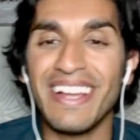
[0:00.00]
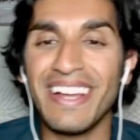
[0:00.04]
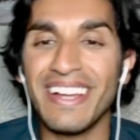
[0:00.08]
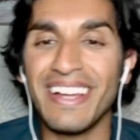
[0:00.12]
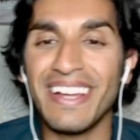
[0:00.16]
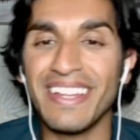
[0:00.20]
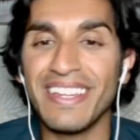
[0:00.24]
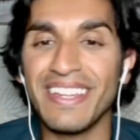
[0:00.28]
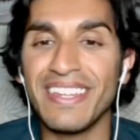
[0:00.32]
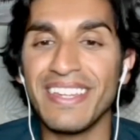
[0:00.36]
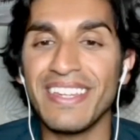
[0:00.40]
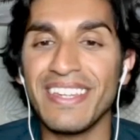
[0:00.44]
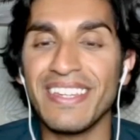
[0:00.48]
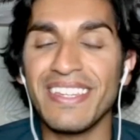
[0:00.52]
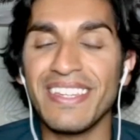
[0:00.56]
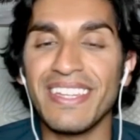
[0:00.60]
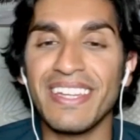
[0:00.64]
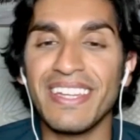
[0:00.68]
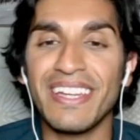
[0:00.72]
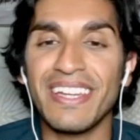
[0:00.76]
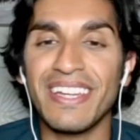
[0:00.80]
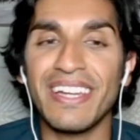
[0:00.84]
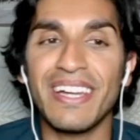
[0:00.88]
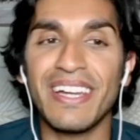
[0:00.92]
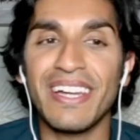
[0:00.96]
and
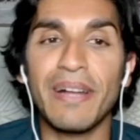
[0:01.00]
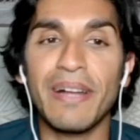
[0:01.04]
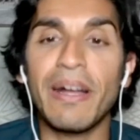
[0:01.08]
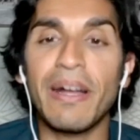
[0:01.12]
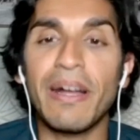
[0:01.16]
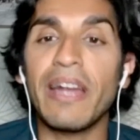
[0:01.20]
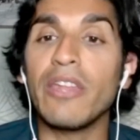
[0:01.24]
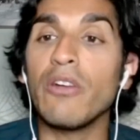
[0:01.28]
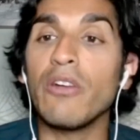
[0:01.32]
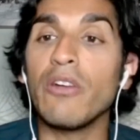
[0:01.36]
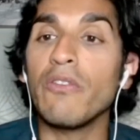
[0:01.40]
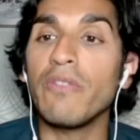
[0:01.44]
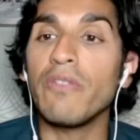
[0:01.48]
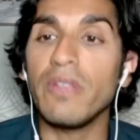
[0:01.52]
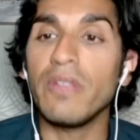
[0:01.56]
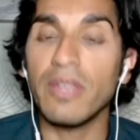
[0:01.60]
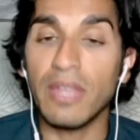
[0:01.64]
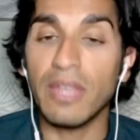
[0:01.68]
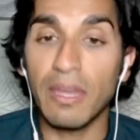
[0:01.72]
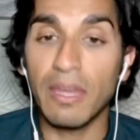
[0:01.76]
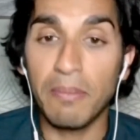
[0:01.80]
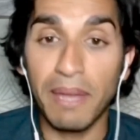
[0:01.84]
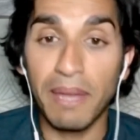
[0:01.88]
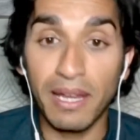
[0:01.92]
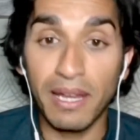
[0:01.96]
hopefully you can
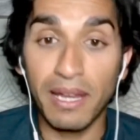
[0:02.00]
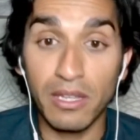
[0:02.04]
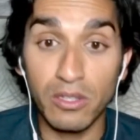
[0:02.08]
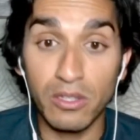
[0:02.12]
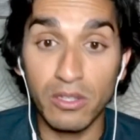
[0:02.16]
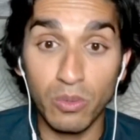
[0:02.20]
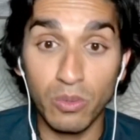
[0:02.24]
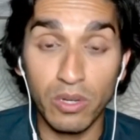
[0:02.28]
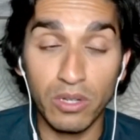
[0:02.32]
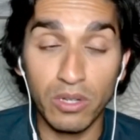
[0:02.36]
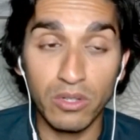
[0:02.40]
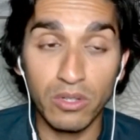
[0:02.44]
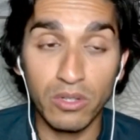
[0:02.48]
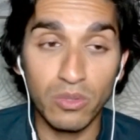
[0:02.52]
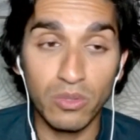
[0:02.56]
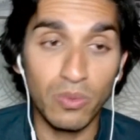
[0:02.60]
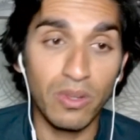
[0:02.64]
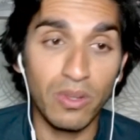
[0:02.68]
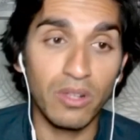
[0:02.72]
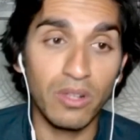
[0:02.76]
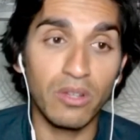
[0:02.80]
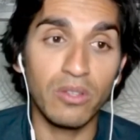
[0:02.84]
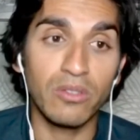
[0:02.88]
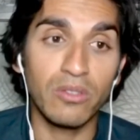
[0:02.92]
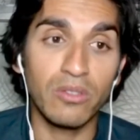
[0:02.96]
get back into work as well.
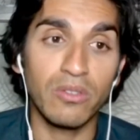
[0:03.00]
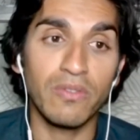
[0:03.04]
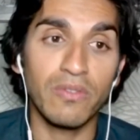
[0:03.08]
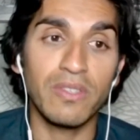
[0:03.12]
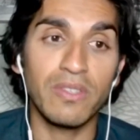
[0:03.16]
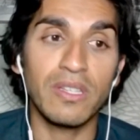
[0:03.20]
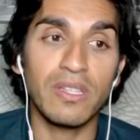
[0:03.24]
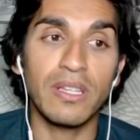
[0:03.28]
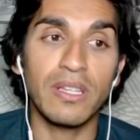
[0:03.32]
Because obviously,